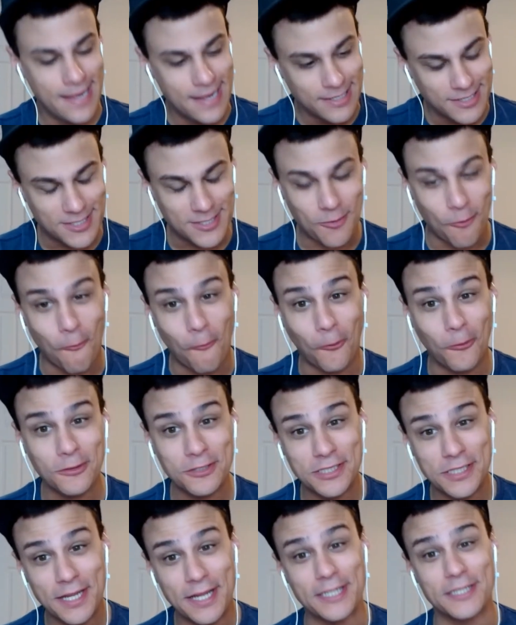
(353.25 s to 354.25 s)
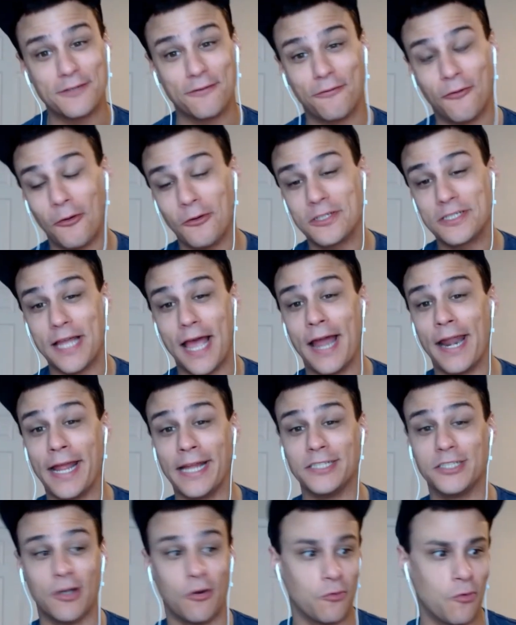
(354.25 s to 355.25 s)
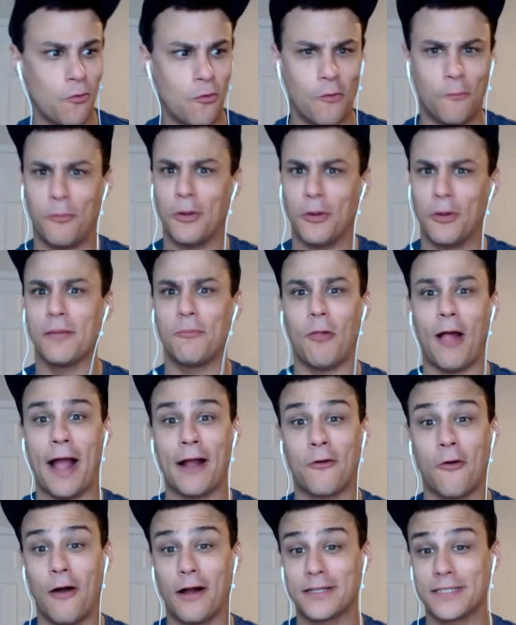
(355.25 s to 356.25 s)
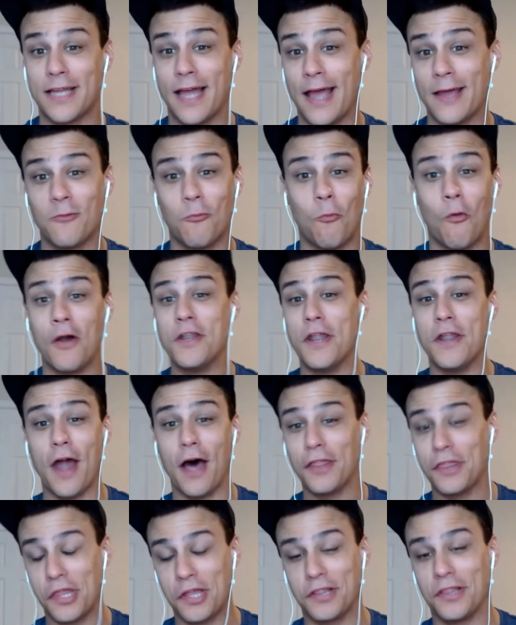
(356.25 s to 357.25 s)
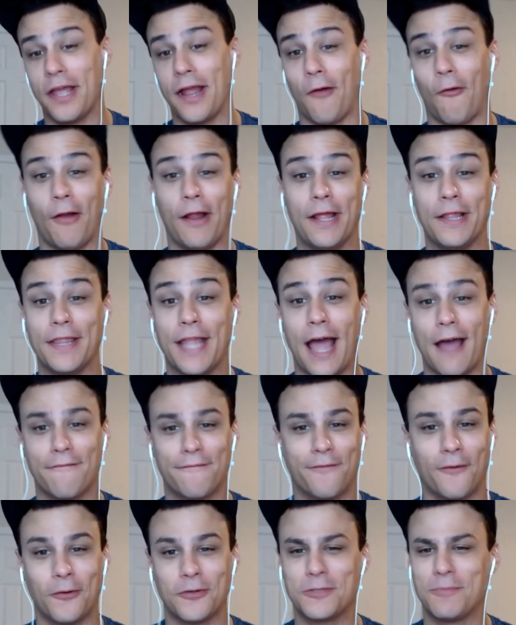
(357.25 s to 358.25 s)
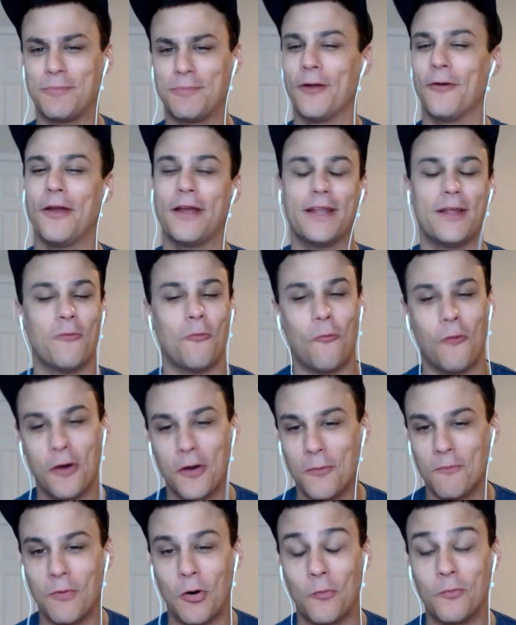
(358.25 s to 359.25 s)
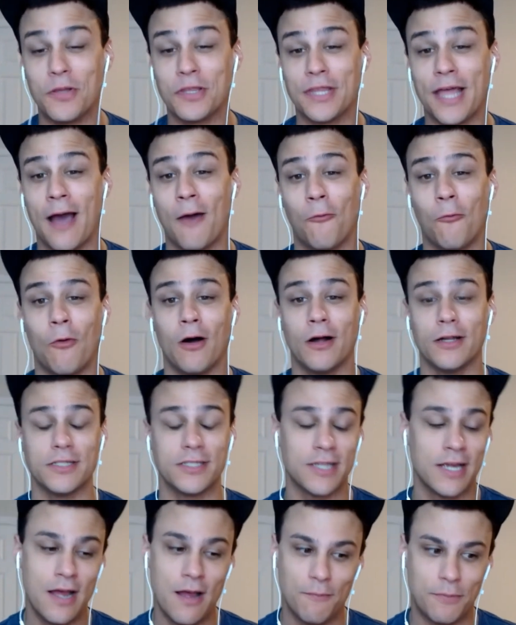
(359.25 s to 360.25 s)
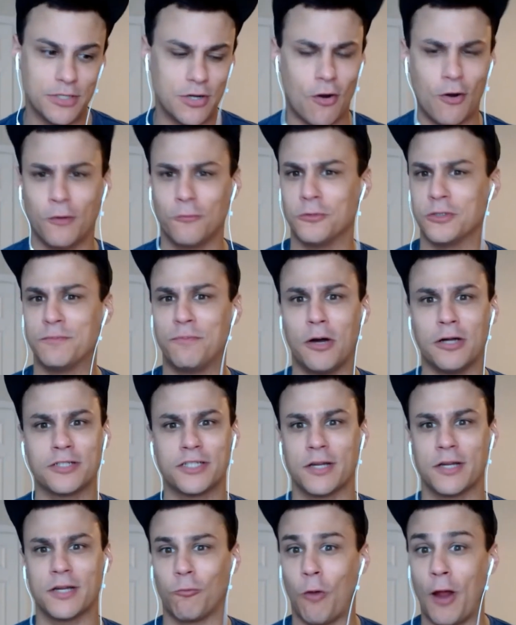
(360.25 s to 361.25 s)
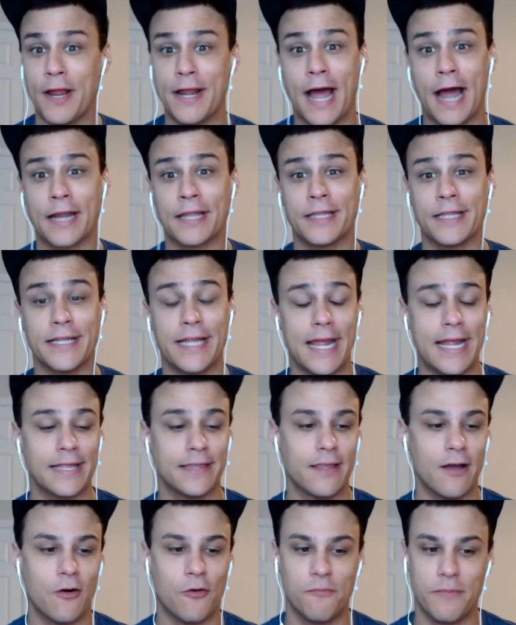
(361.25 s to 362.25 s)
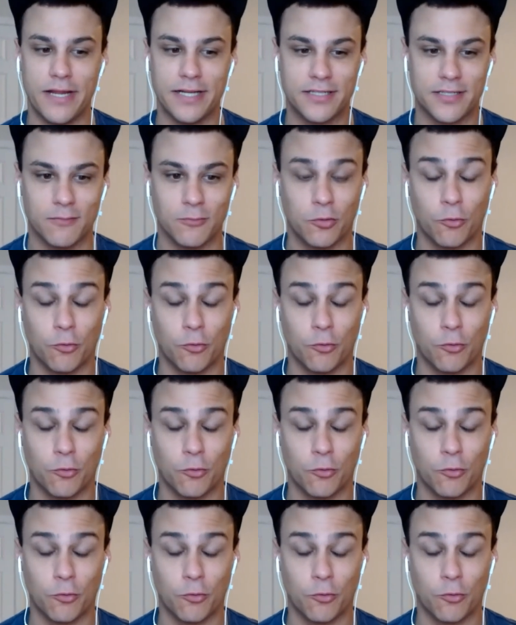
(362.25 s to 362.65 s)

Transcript: Scores his first NHL goal, put the Blackhawks ahead 1-0 there in that first period. And what a moment that was. Bedard was buzzing right out of the gate, though, made some